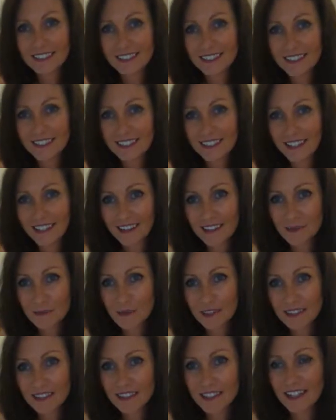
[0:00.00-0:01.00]
see the
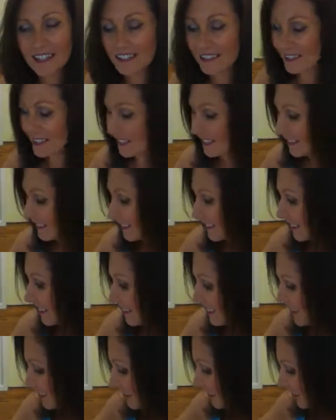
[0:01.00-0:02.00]
muscle underneath
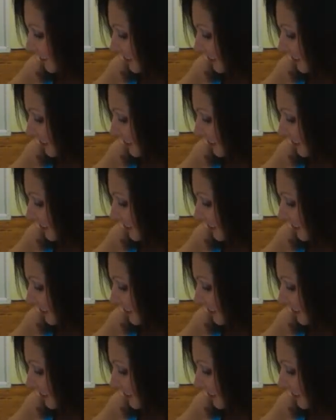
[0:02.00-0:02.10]
there.